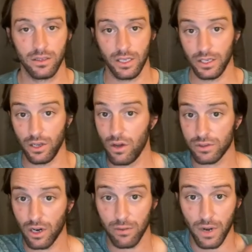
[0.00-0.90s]
It knows
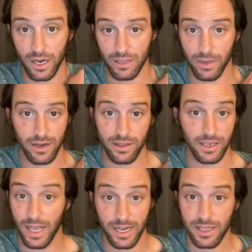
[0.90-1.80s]
our body better
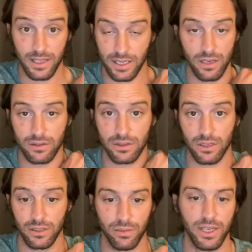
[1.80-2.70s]
than anything else
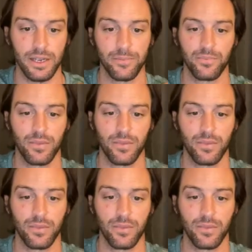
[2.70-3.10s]
on the planet.